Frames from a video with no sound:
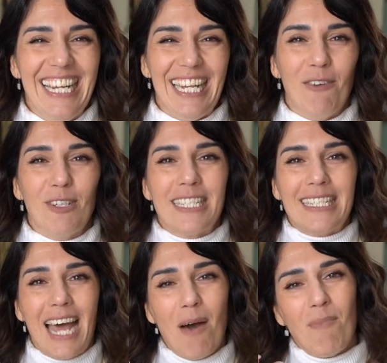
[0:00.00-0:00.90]
They would
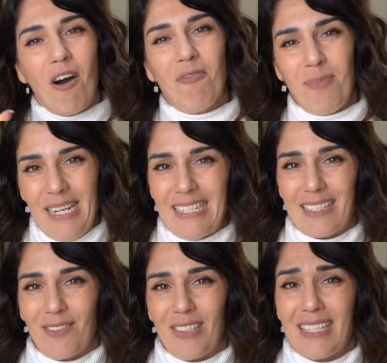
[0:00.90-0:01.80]
snap off
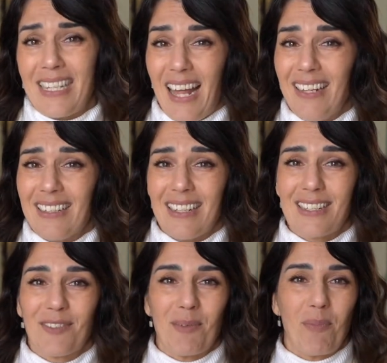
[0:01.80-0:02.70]
pieces of the
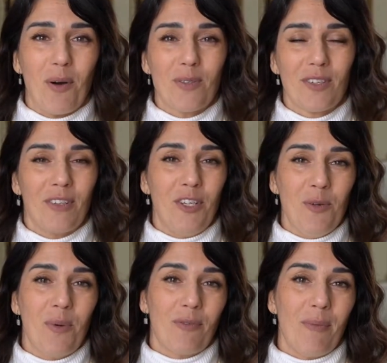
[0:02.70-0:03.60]
skeletons of the bones of the
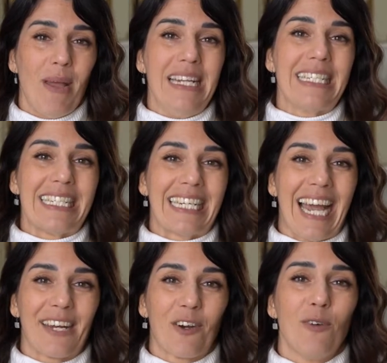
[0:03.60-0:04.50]
human remains in the
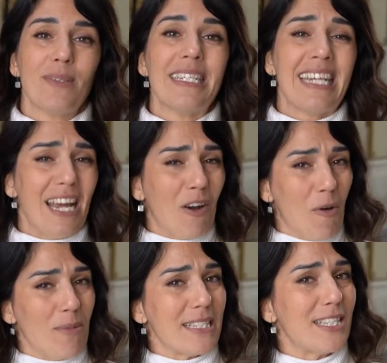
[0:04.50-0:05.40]
catacombs and take
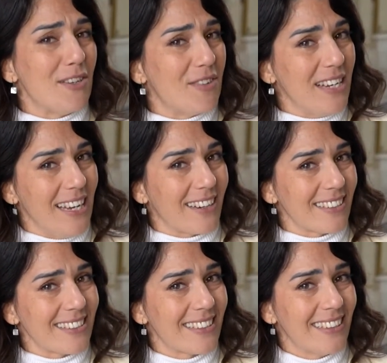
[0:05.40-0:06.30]
home as
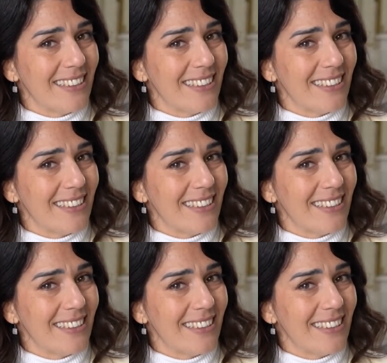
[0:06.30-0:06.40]
souvenirs.